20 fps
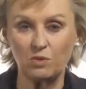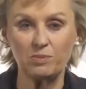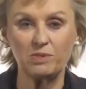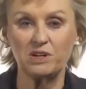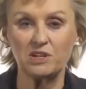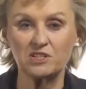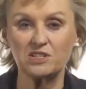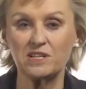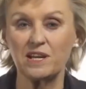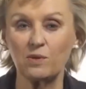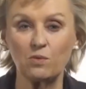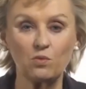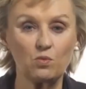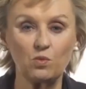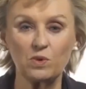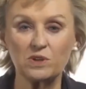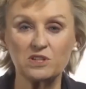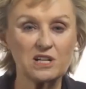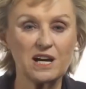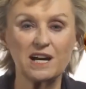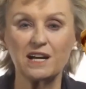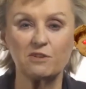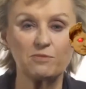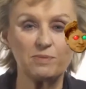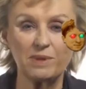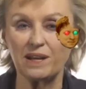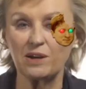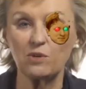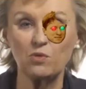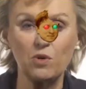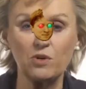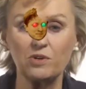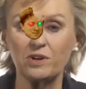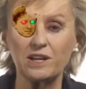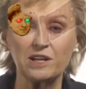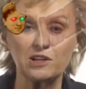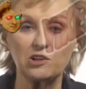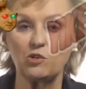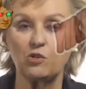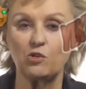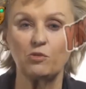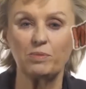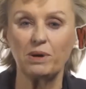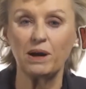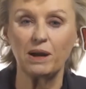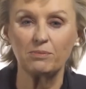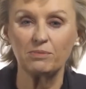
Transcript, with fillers: Women are saying, we're tired of being, quote, in your